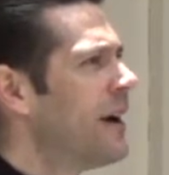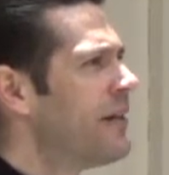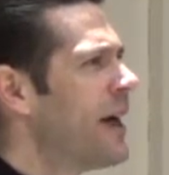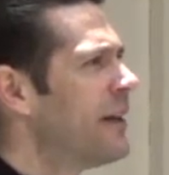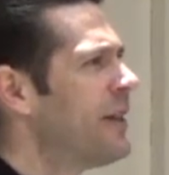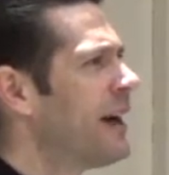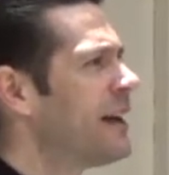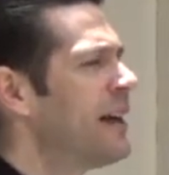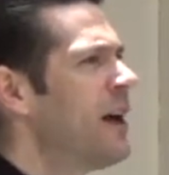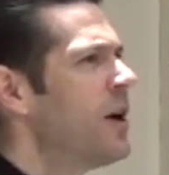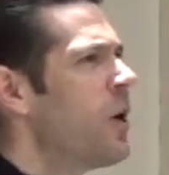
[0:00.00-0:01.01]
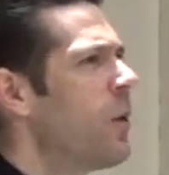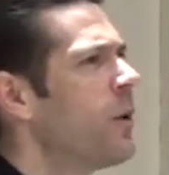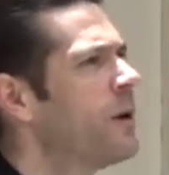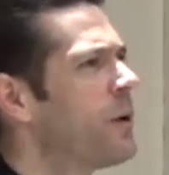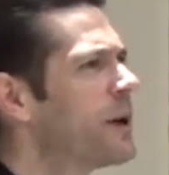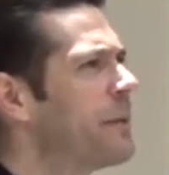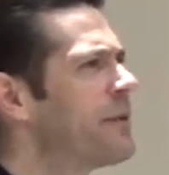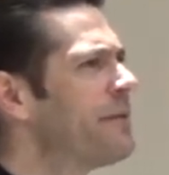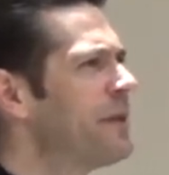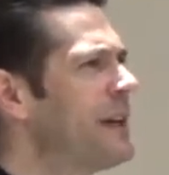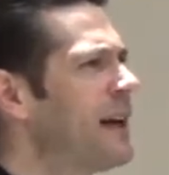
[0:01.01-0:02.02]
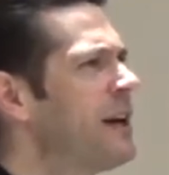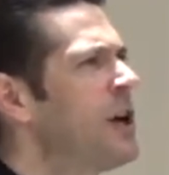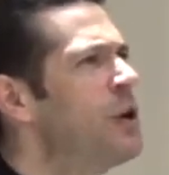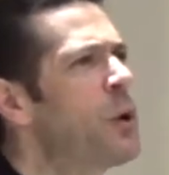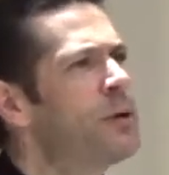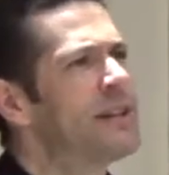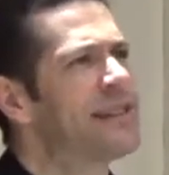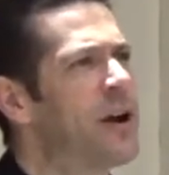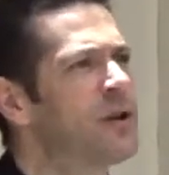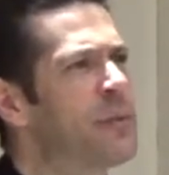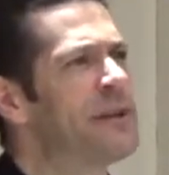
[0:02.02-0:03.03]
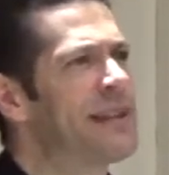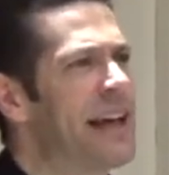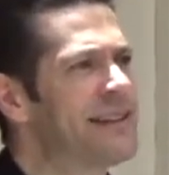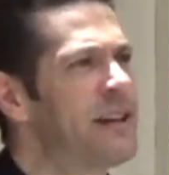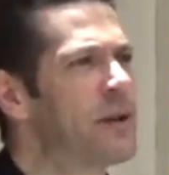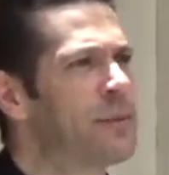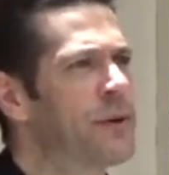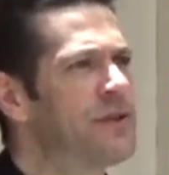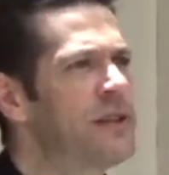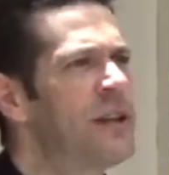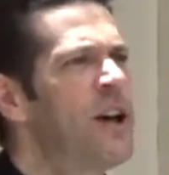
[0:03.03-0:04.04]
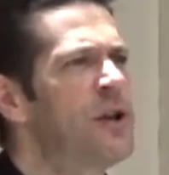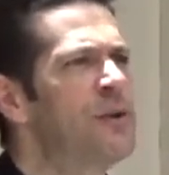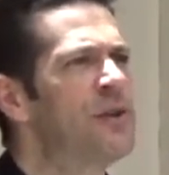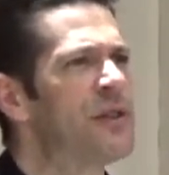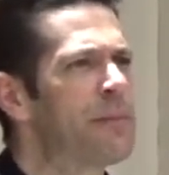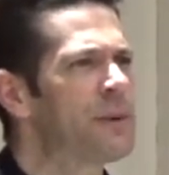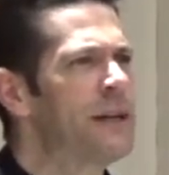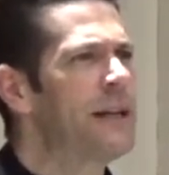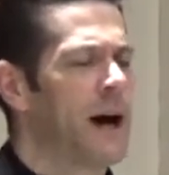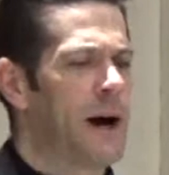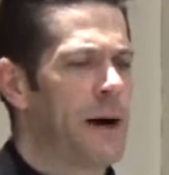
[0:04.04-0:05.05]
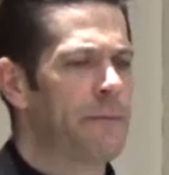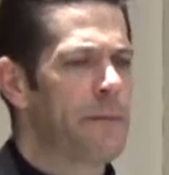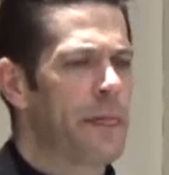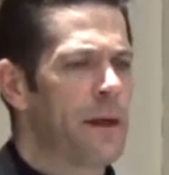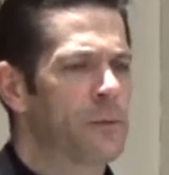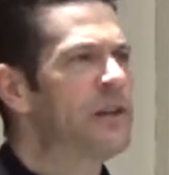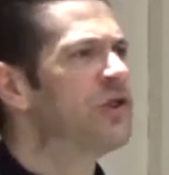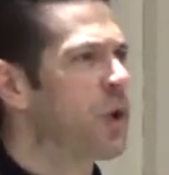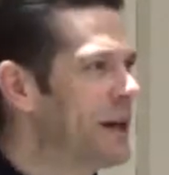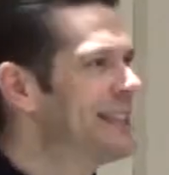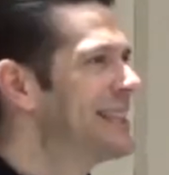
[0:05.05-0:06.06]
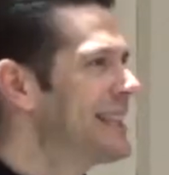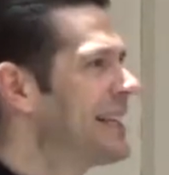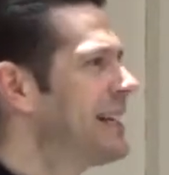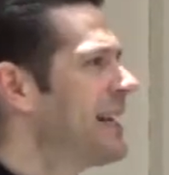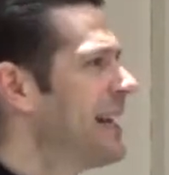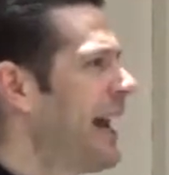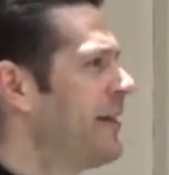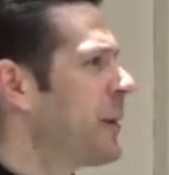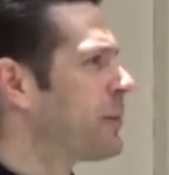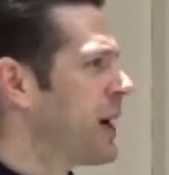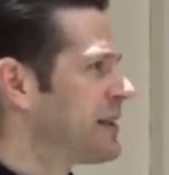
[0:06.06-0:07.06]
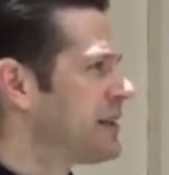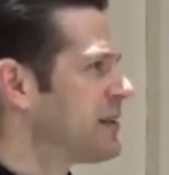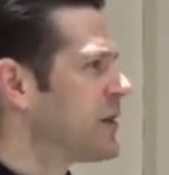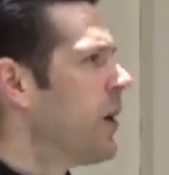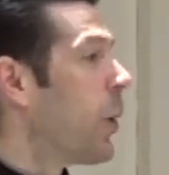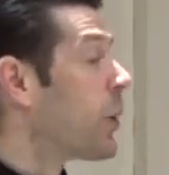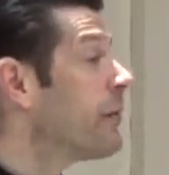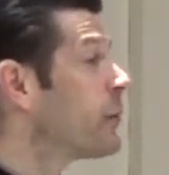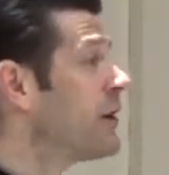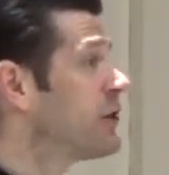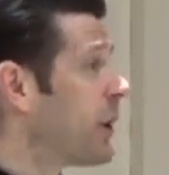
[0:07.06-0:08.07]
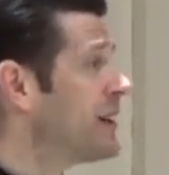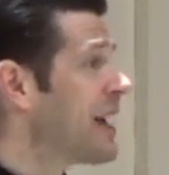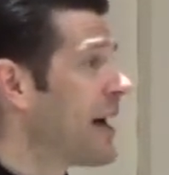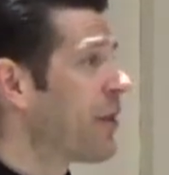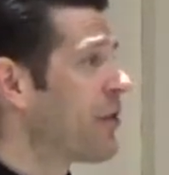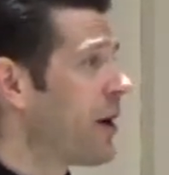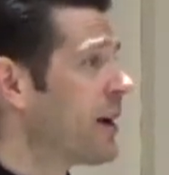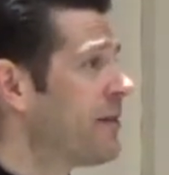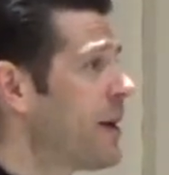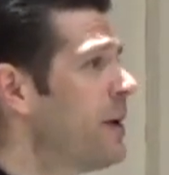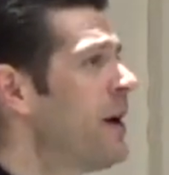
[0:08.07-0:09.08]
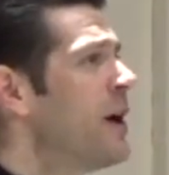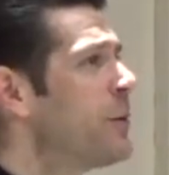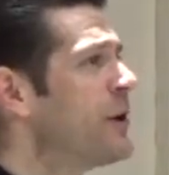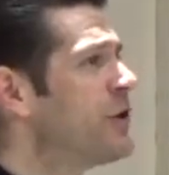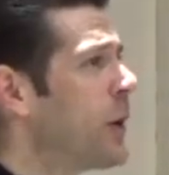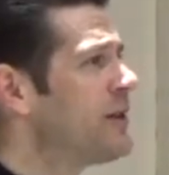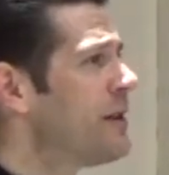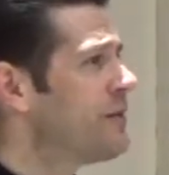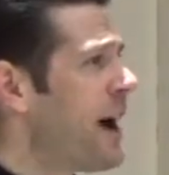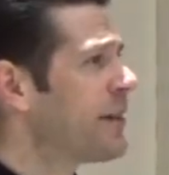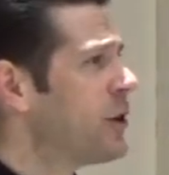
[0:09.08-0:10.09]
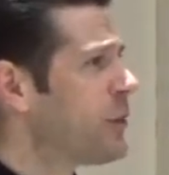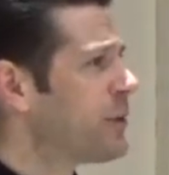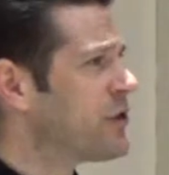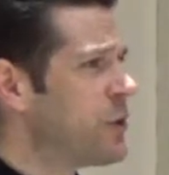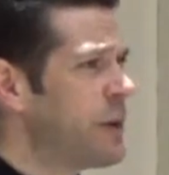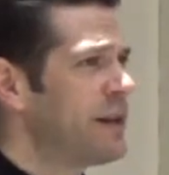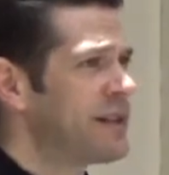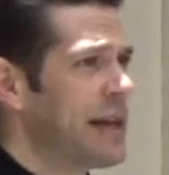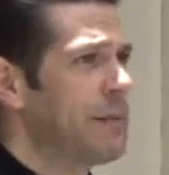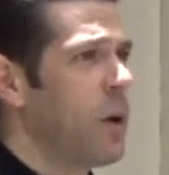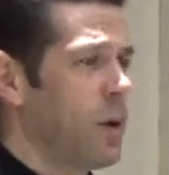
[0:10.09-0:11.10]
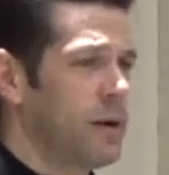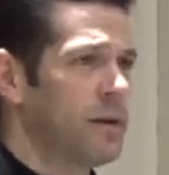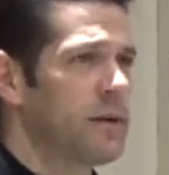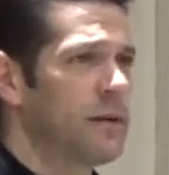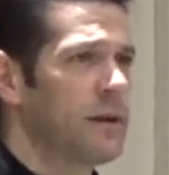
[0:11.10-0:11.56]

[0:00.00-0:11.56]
That when it comes to philia, you don't desire to possess the other person. You simply rejoice in their presence, or even rejoice at the thought of them. You rejoice in the fact that you're pursuing the same goal.